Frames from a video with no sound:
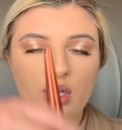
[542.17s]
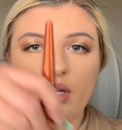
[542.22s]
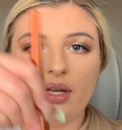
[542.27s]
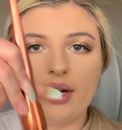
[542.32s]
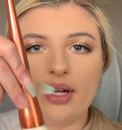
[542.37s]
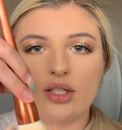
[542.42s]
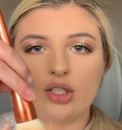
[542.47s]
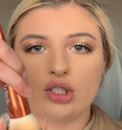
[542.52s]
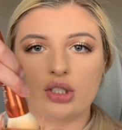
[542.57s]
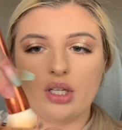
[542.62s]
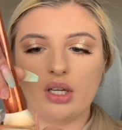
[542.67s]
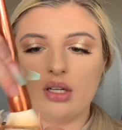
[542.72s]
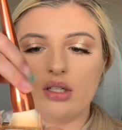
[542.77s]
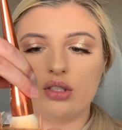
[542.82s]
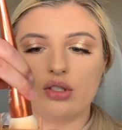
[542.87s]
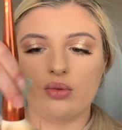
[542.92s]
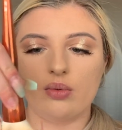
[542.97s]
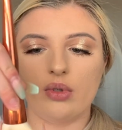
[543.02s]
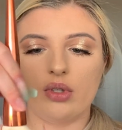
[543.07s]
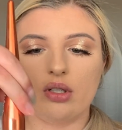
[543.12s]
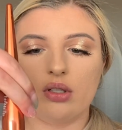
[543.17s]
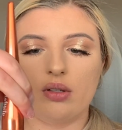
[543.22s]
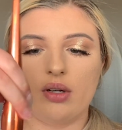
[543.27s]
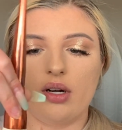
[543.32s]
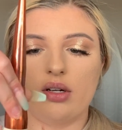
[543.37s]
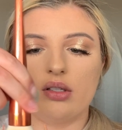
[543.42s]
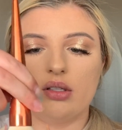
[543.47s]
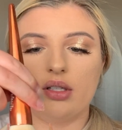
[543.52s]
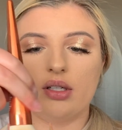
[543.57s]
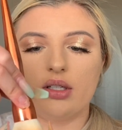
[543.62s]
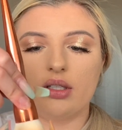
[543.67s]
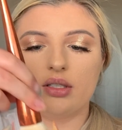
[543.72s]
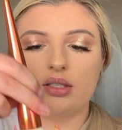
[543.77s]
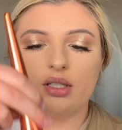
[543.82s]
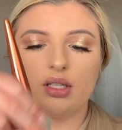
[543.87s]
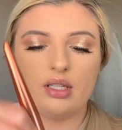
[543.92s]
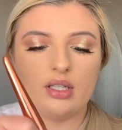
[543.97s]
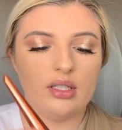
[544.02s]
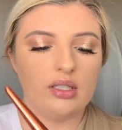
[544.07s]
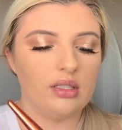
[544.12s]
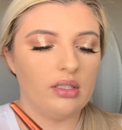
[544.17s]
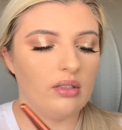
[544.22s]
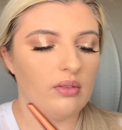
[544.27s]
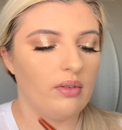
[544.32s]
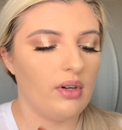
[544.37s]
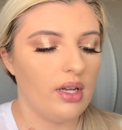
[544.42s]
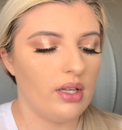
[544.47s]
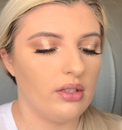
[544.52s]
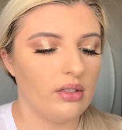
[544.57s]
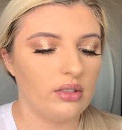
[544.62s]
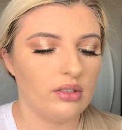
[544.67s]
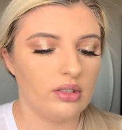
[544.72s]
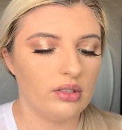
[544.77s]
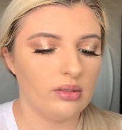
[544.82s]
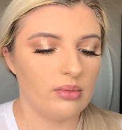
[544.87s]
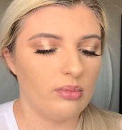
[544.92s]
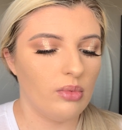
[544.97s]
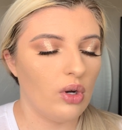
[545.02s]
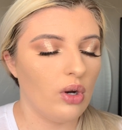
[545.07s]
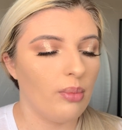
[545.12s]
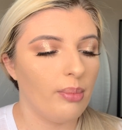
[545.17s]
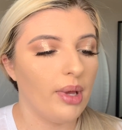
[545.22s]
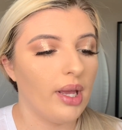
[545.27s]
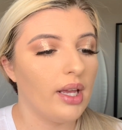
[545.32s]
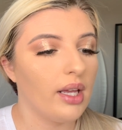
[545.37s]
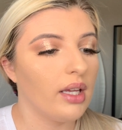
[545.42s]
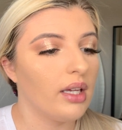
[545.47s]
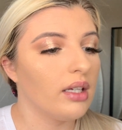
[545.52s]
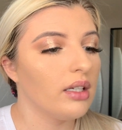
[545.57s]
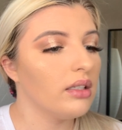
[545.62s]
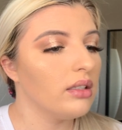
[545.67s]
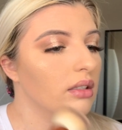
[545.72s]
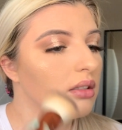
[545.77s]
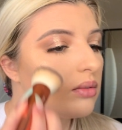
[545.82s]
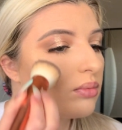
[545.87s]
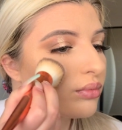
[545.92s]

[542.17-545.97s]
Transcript: And I just kind of swirl it around in there because it is a rather small pan.